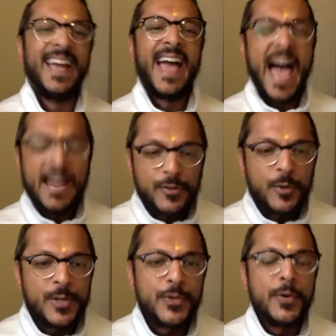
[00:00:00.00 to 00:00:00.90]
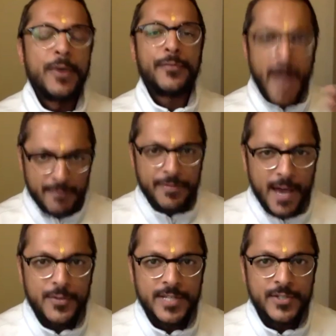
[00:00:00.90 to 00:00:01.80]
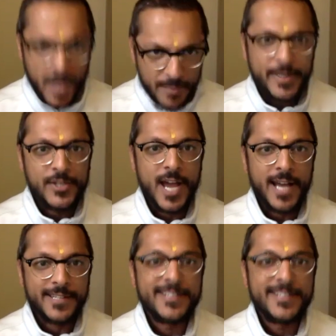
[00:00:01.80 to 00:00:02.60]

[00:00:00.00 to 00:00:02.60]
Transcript: Everyone do 5,000 jumping jacks.